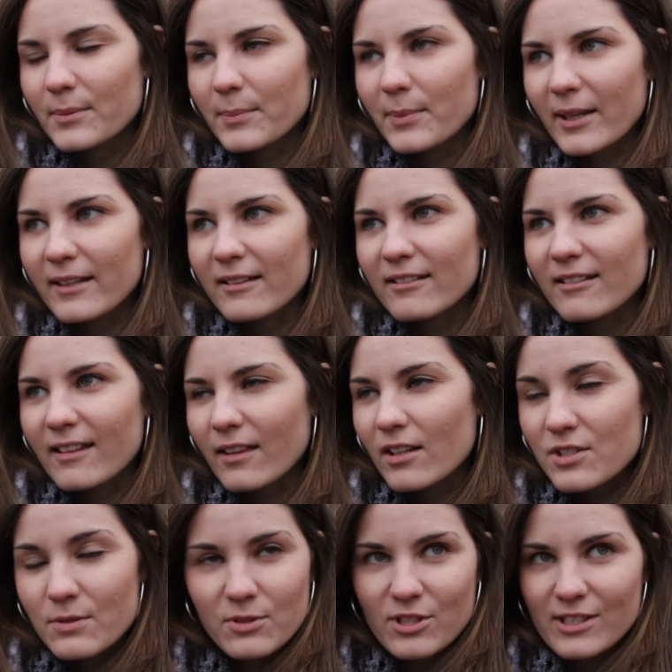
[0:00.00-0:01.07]
but I
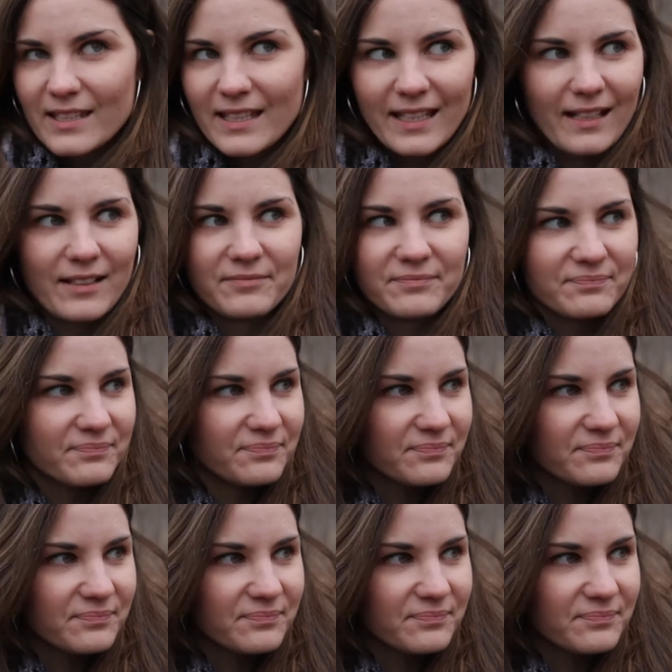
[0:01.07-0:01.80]
thought she was just kidding.